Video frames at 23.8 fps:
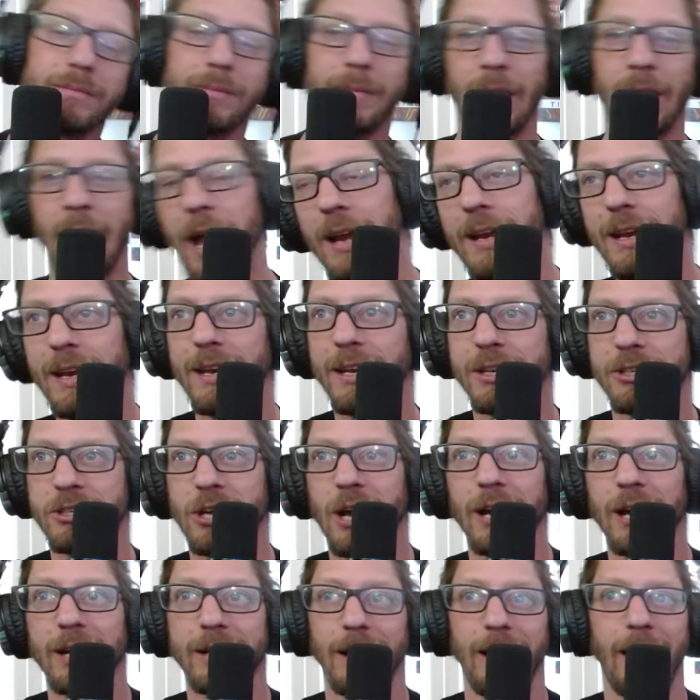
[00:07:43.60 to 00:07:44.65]
I need to
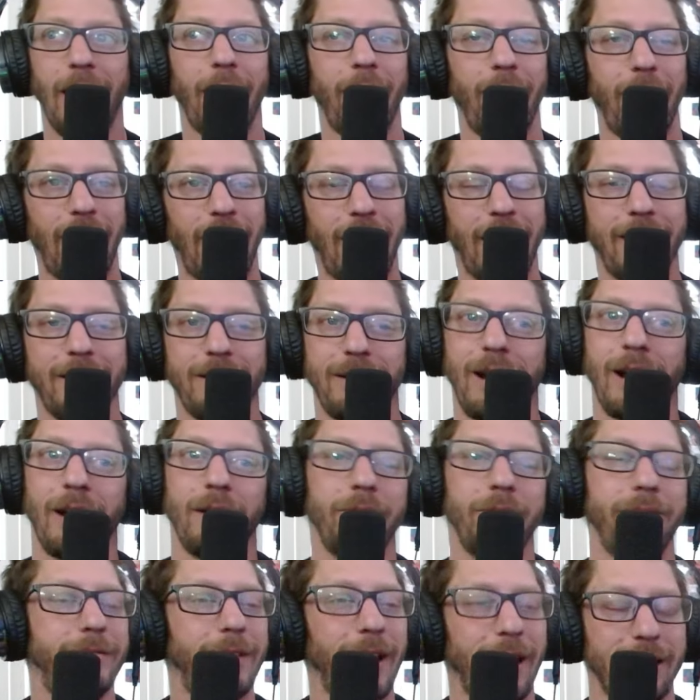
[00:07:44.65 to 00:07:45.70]
check it out. I, I
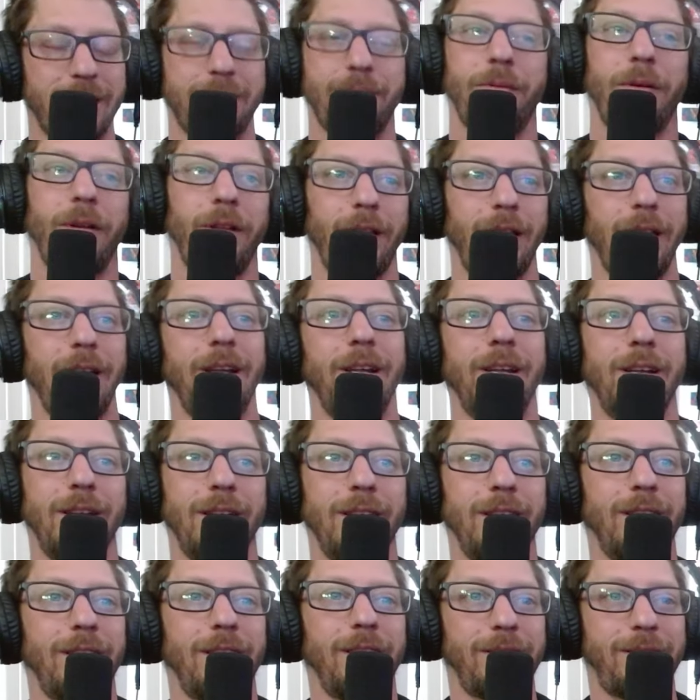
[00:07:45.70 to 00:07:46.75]
desperately,
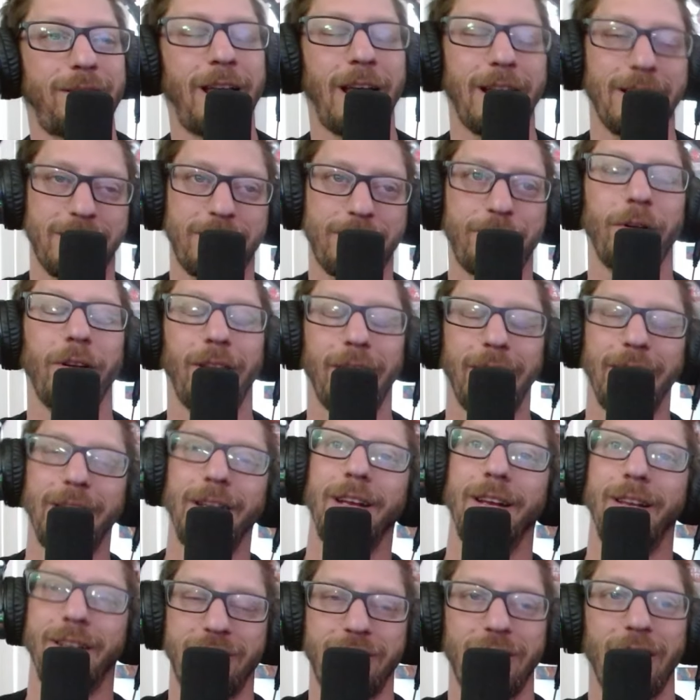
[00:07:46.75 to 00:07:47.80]
desperately
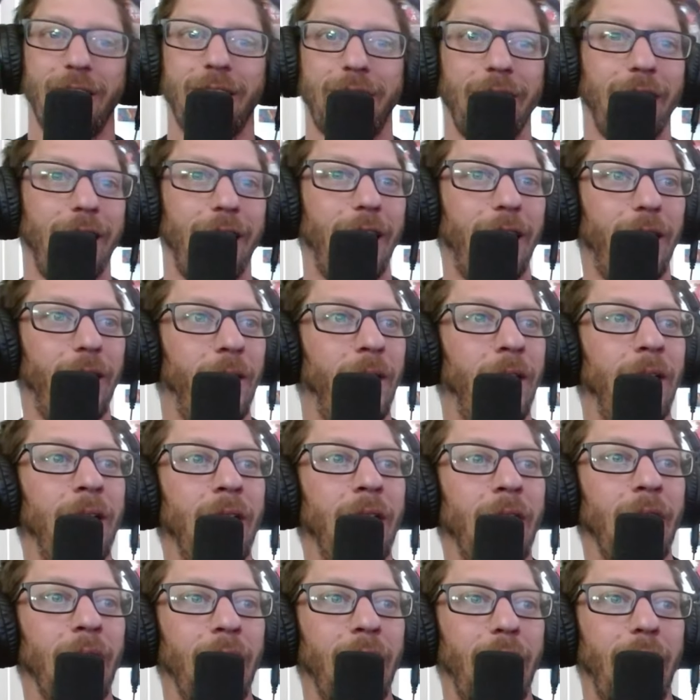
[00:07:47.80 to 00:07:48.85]
need to check it out.
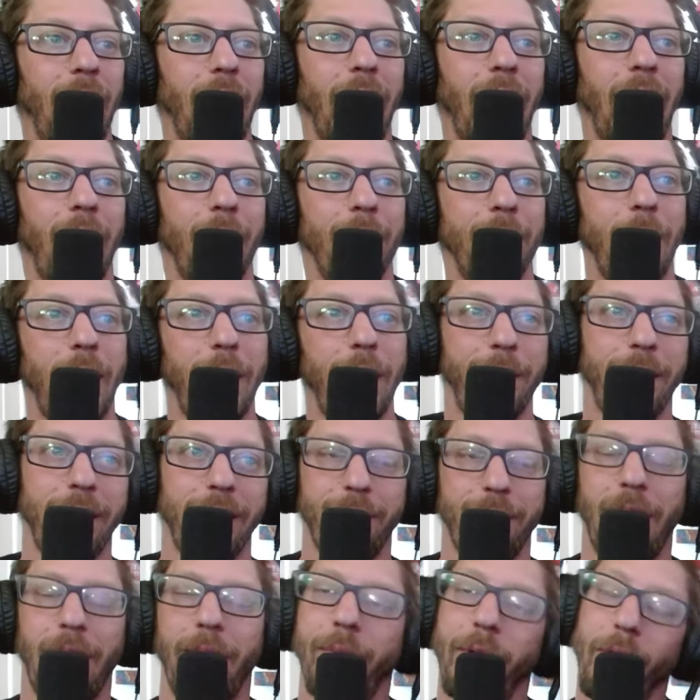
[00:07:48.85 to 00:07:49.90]
Uh, maybe
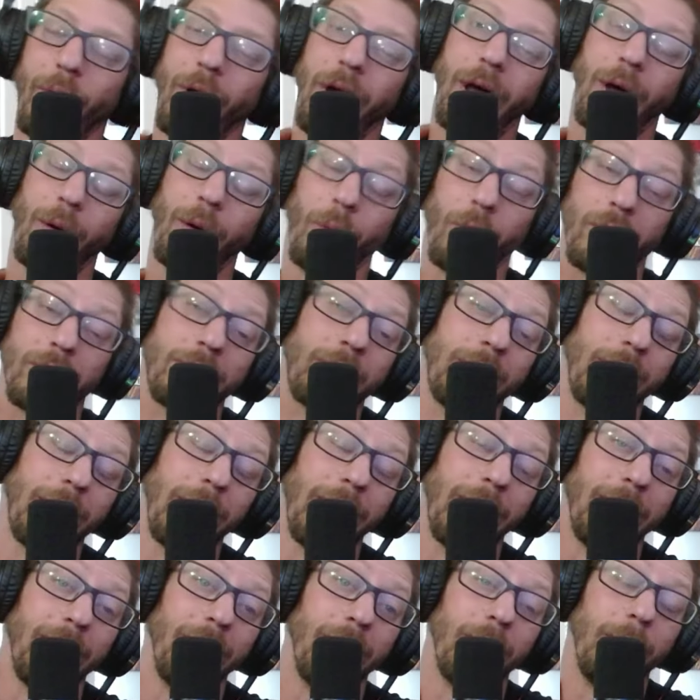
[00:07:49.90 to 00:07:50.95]
maybe while I work
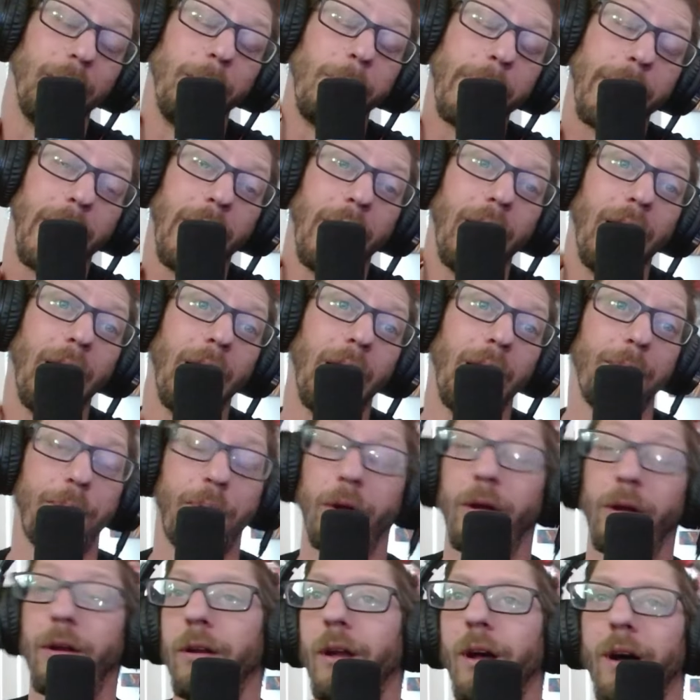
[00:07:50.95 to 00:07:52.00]
today, I'll uh,
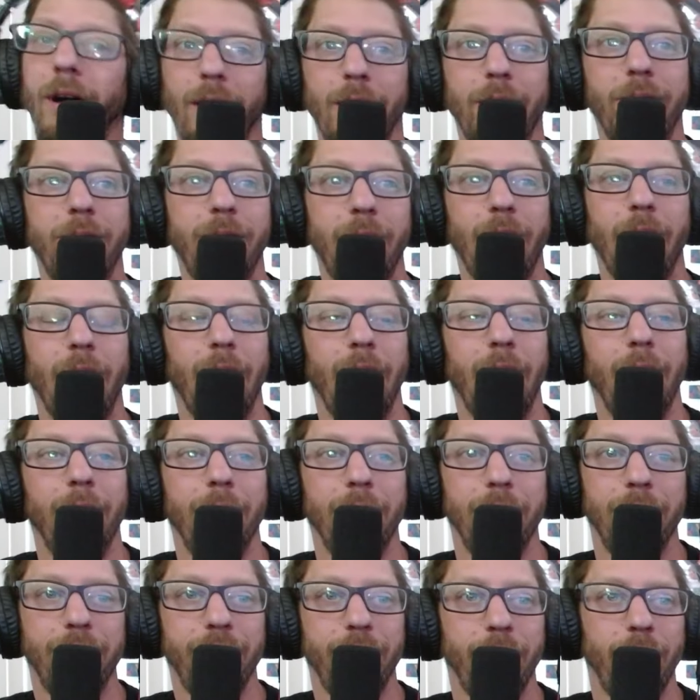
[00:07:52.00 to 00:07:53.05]
put it on
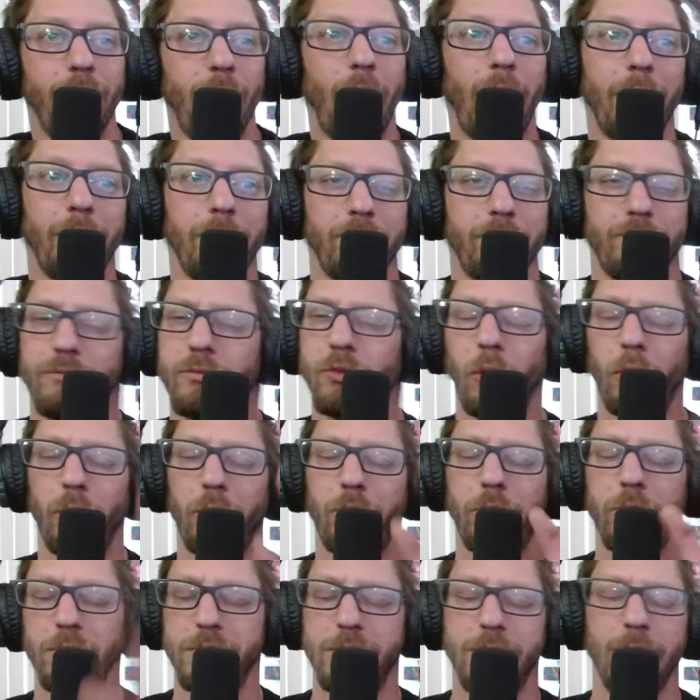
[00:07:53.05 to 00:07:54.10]
um, while I'm going
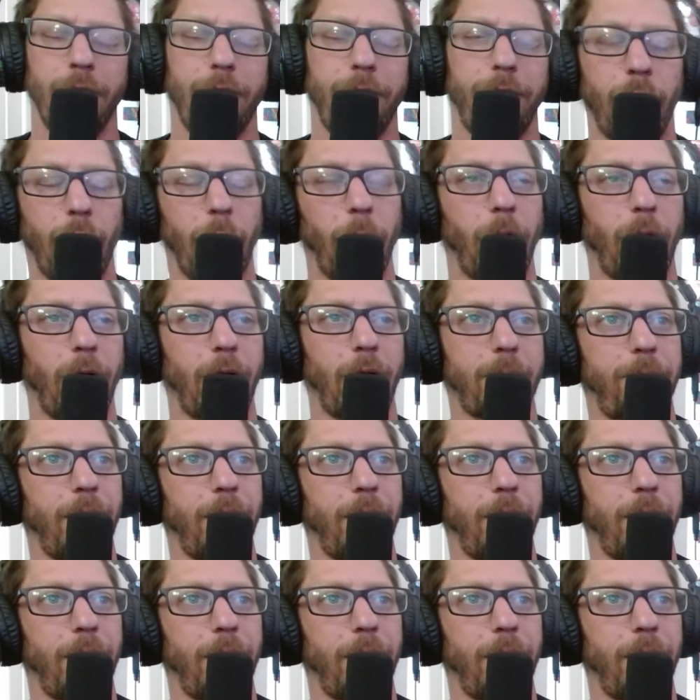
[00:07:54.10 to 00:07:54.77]
through stuff for work.